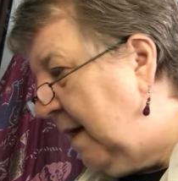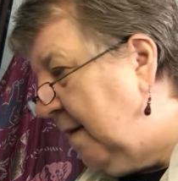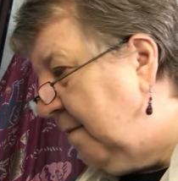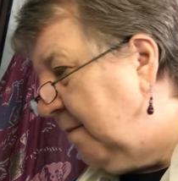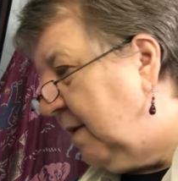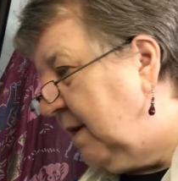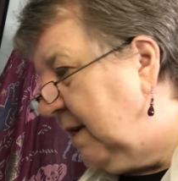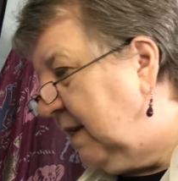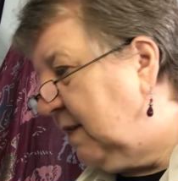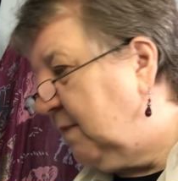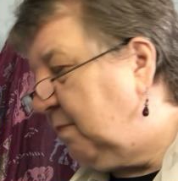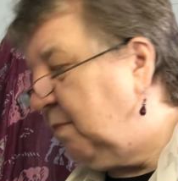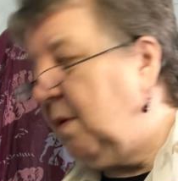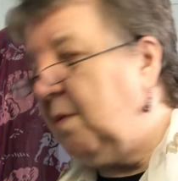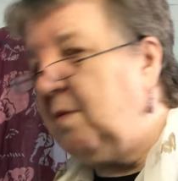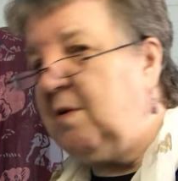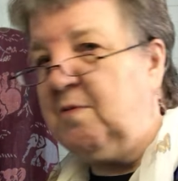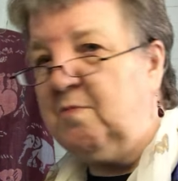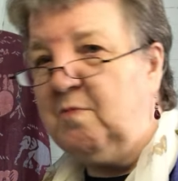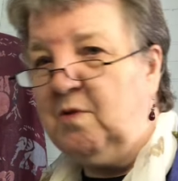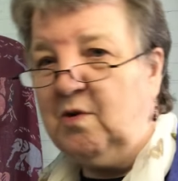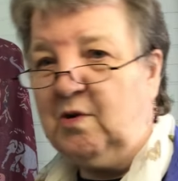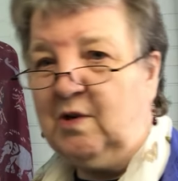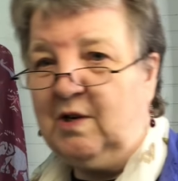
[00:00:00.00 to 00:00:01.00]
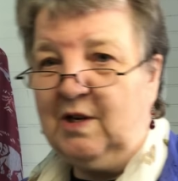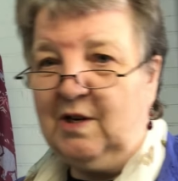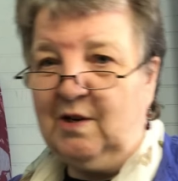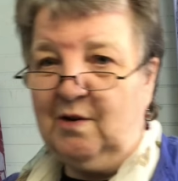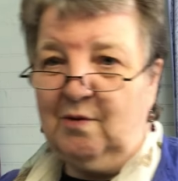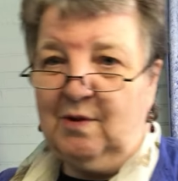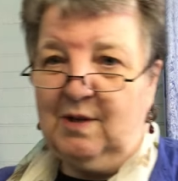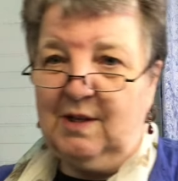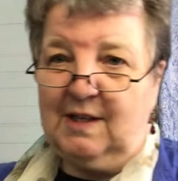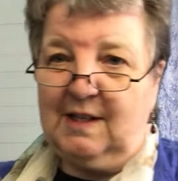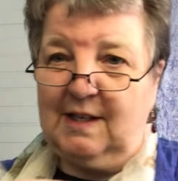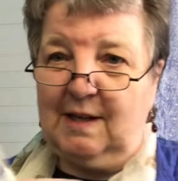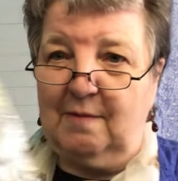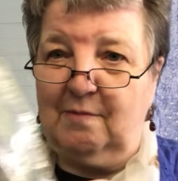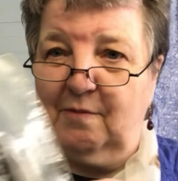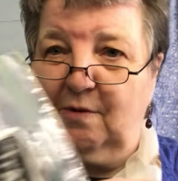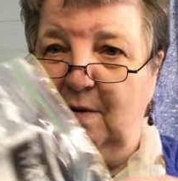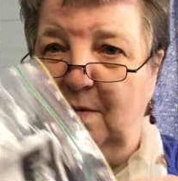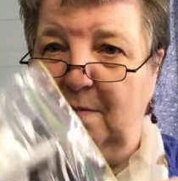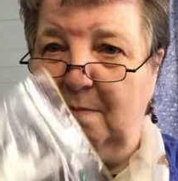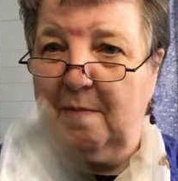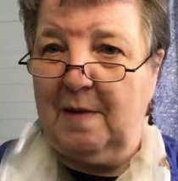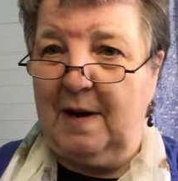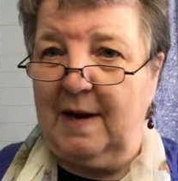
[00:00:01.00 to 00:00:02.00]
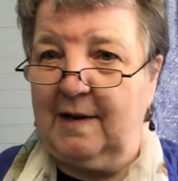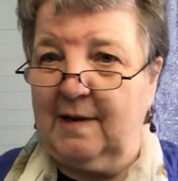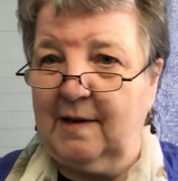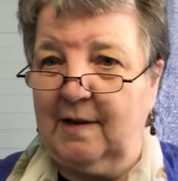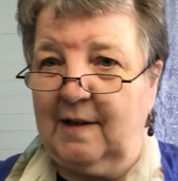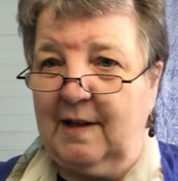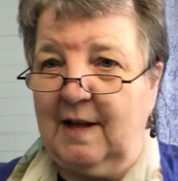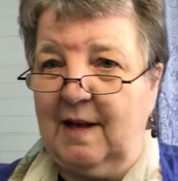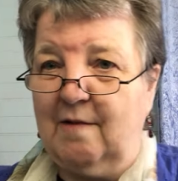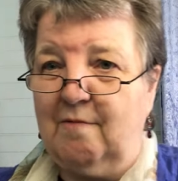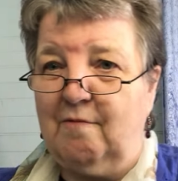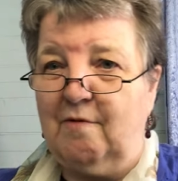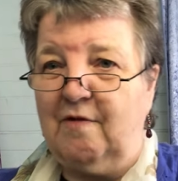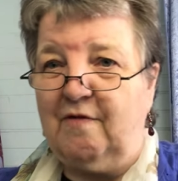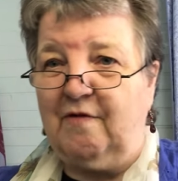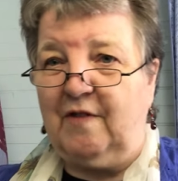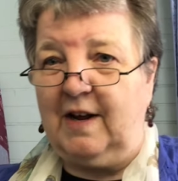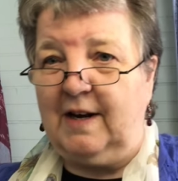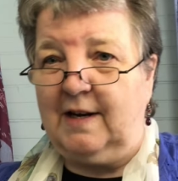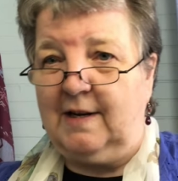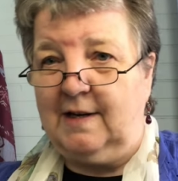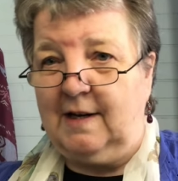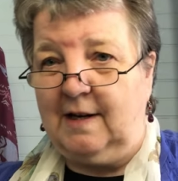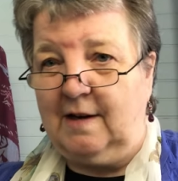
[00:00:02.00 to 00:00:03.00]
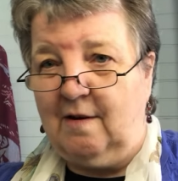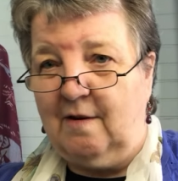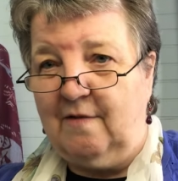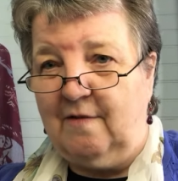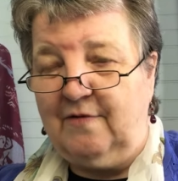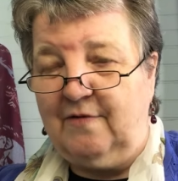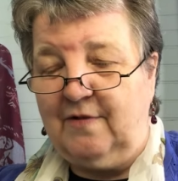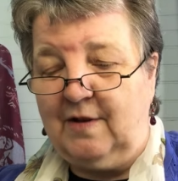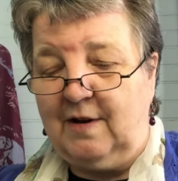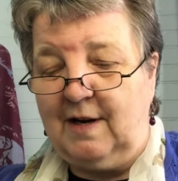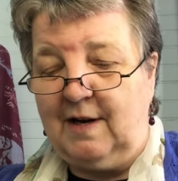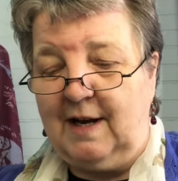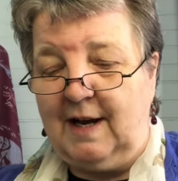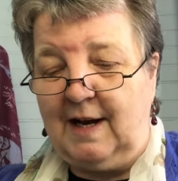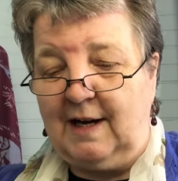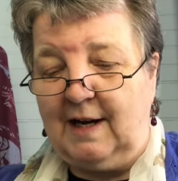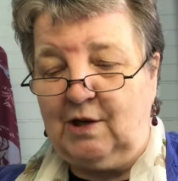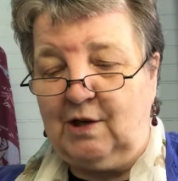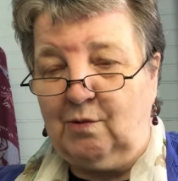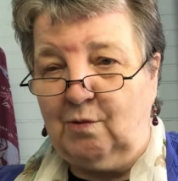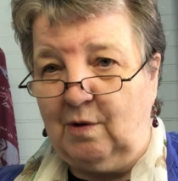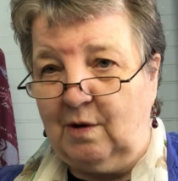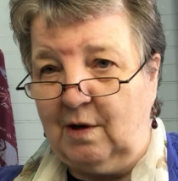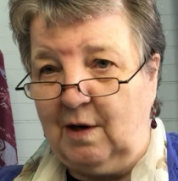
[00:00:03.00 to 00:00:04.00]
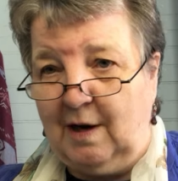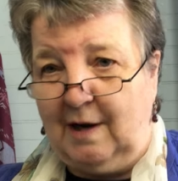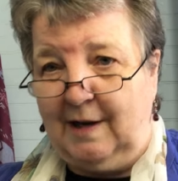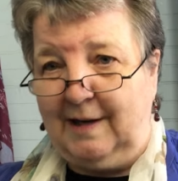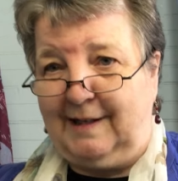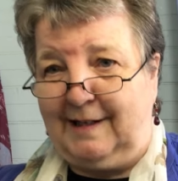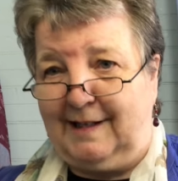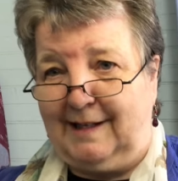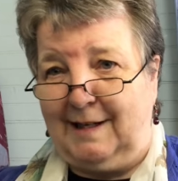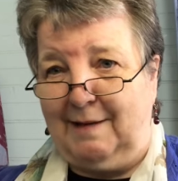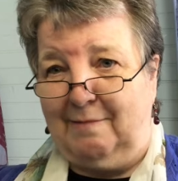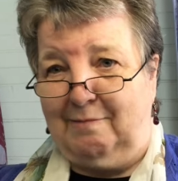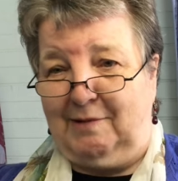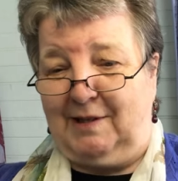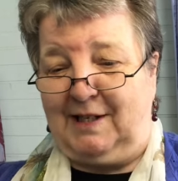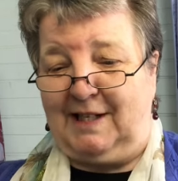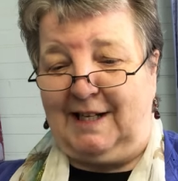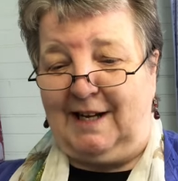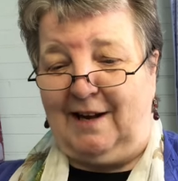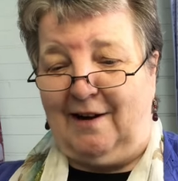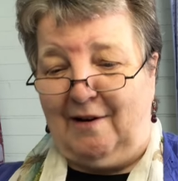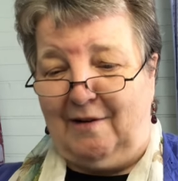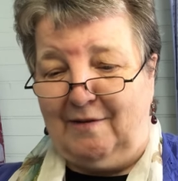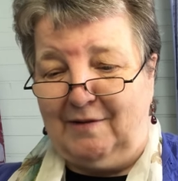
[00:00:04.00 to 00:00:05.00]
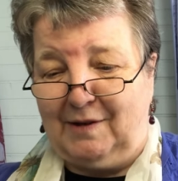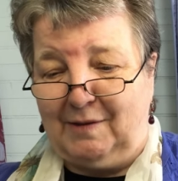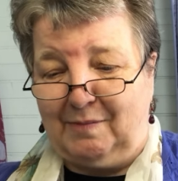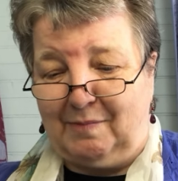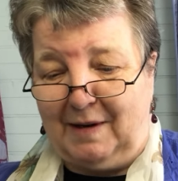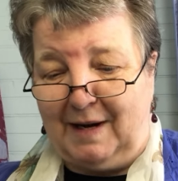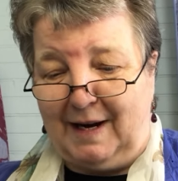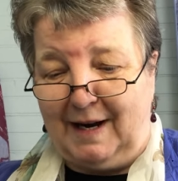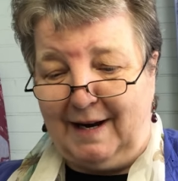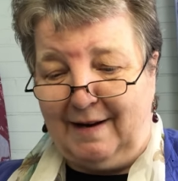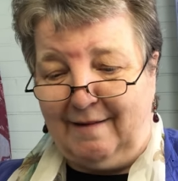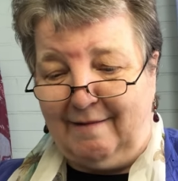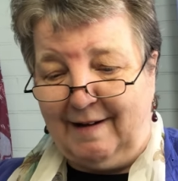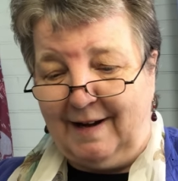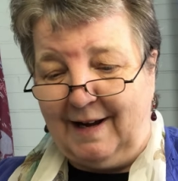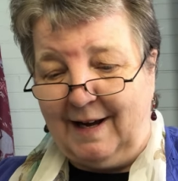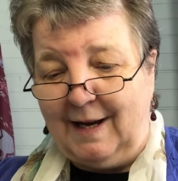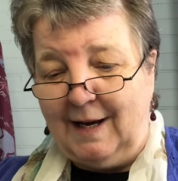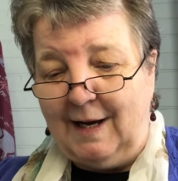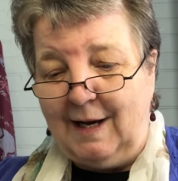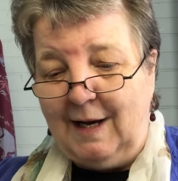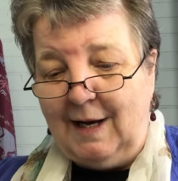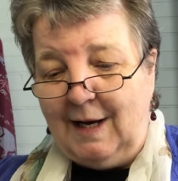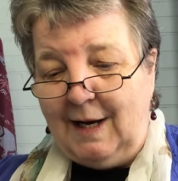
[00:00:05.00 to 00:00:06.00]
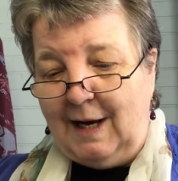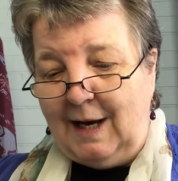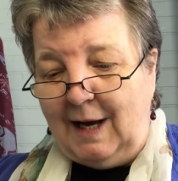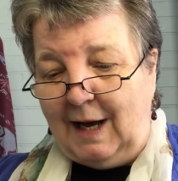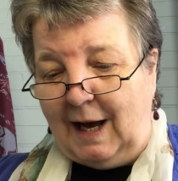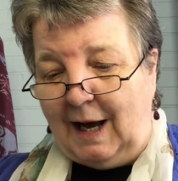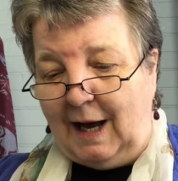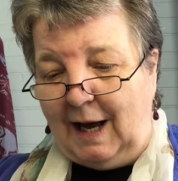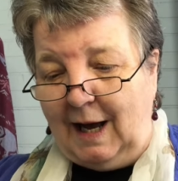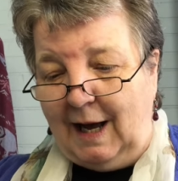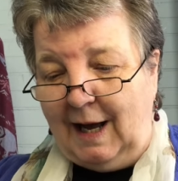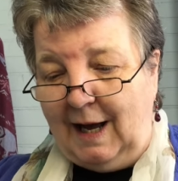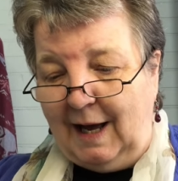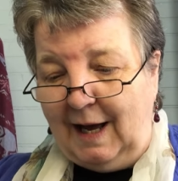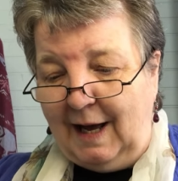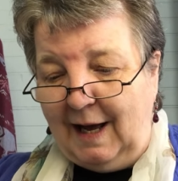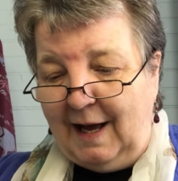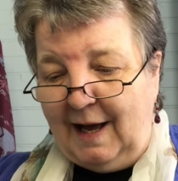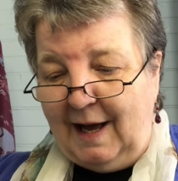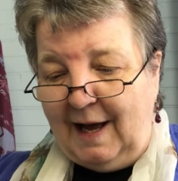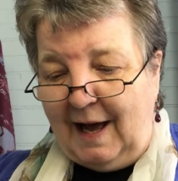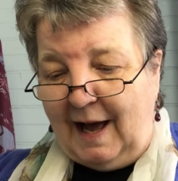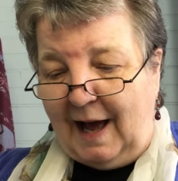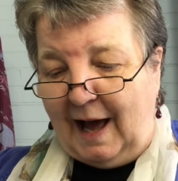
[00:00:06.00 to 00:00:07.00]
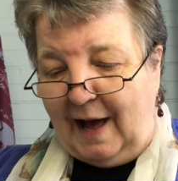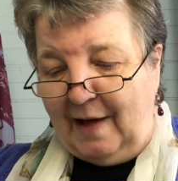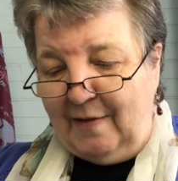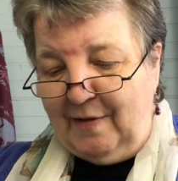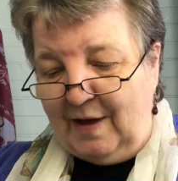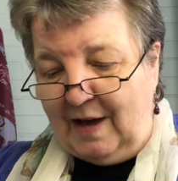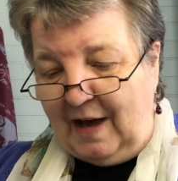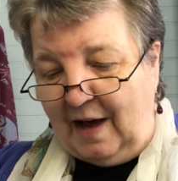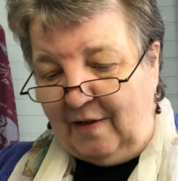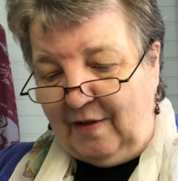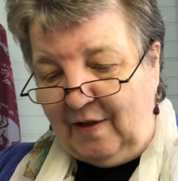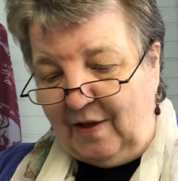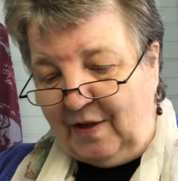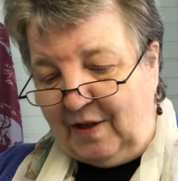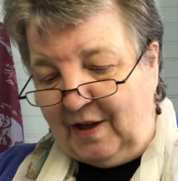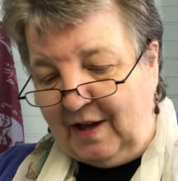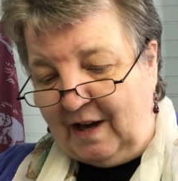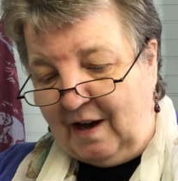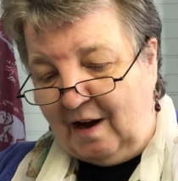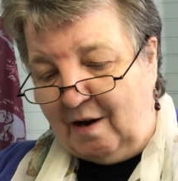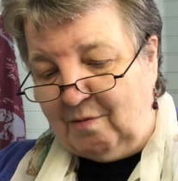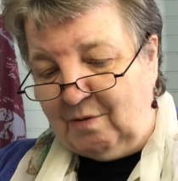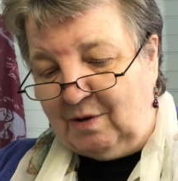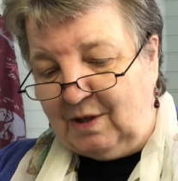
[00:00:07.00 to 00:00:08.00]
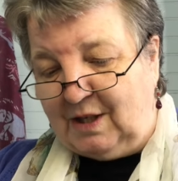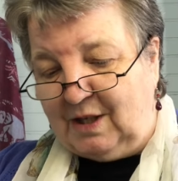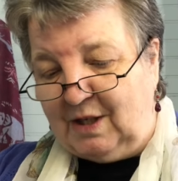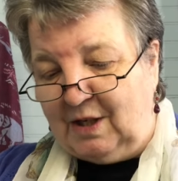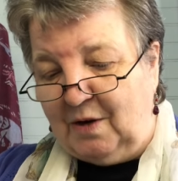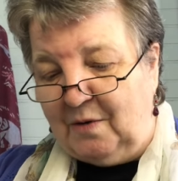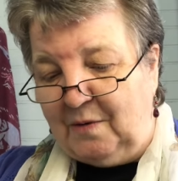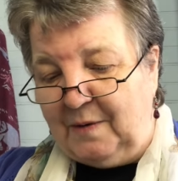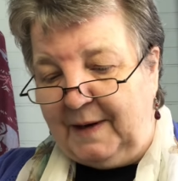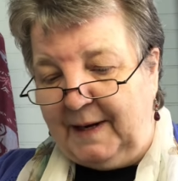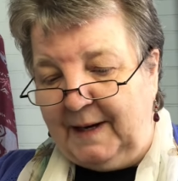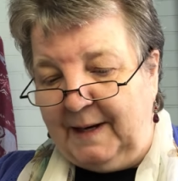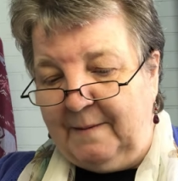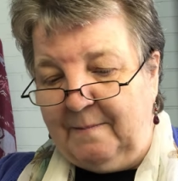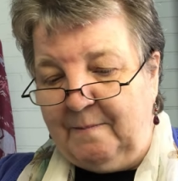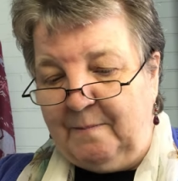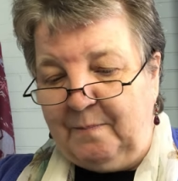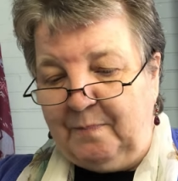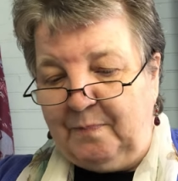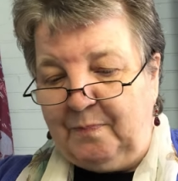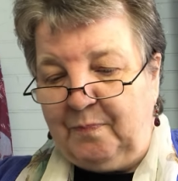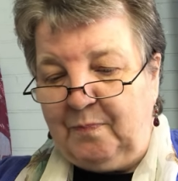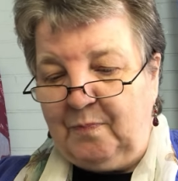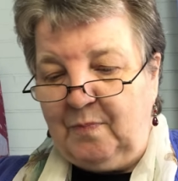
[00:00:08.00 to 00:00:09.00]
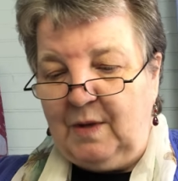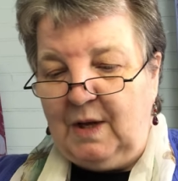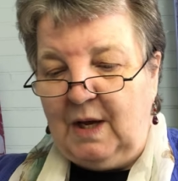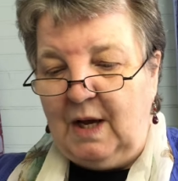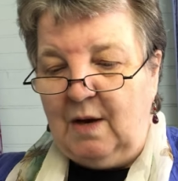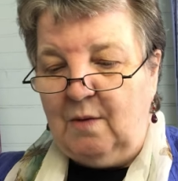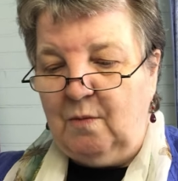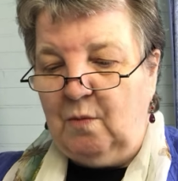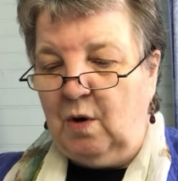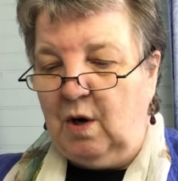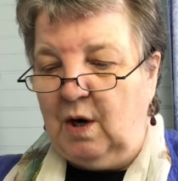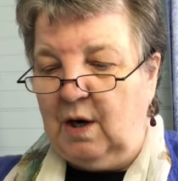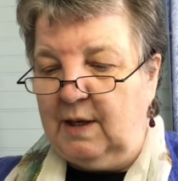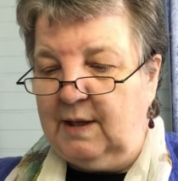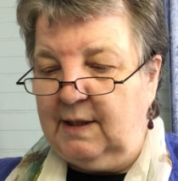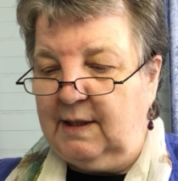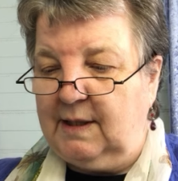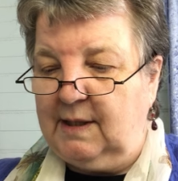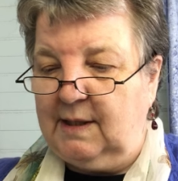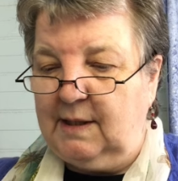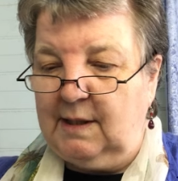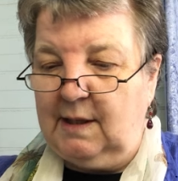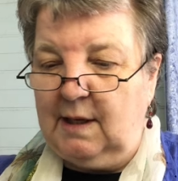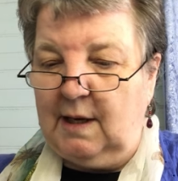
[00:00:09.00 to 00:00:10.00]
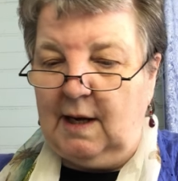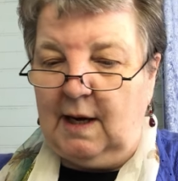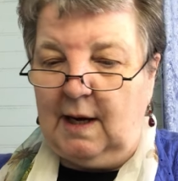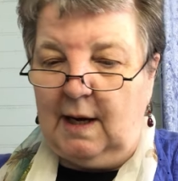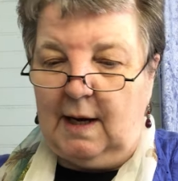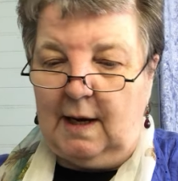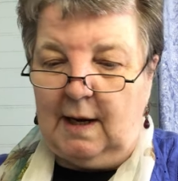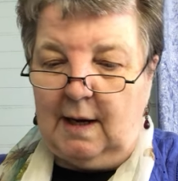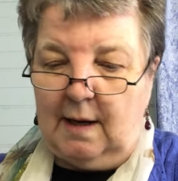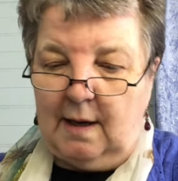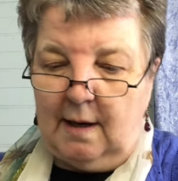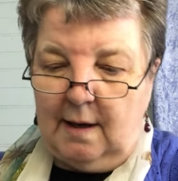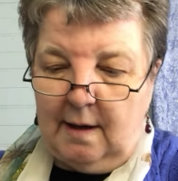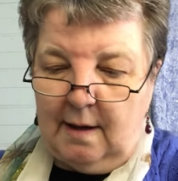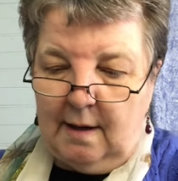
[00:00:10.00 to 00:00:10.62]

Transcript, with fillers: But it's probably more to do with the subject matter they're reflecting off than the actual lights themselves. But anyway, uh, and the other thing I was doing was uh,